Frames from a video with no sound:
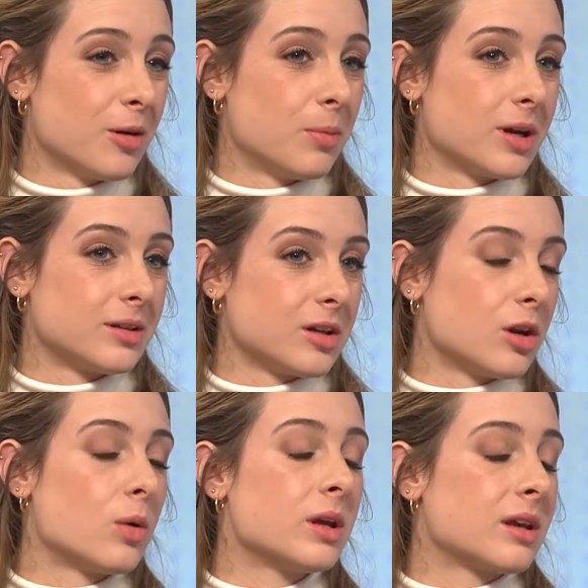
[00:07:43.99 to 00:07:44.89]
But I
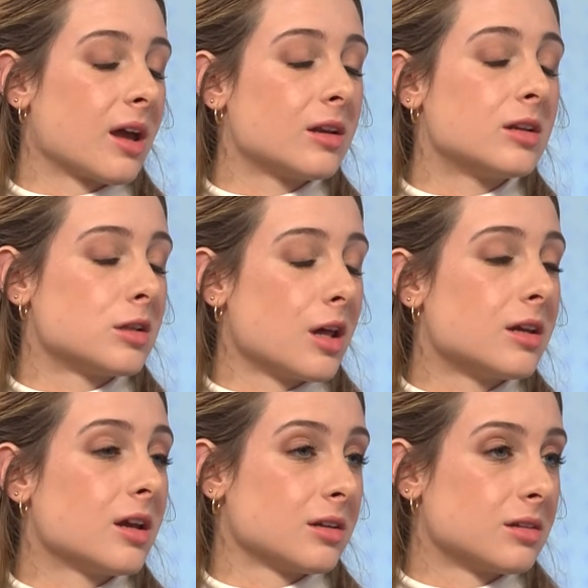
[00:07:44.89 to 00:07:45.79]
know he can't
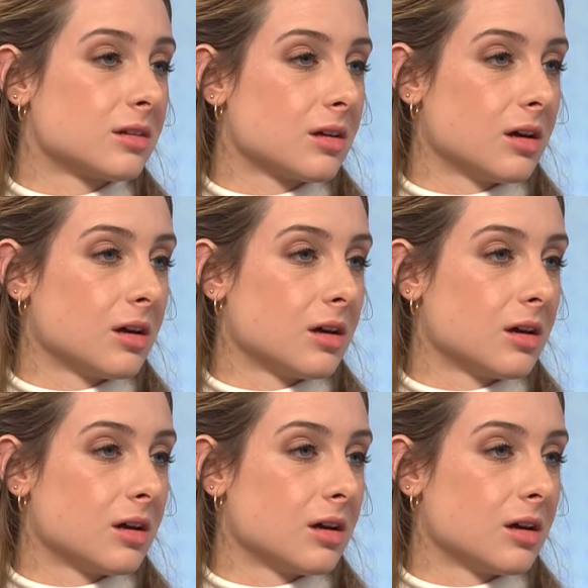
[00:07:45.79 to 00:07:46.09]
say it.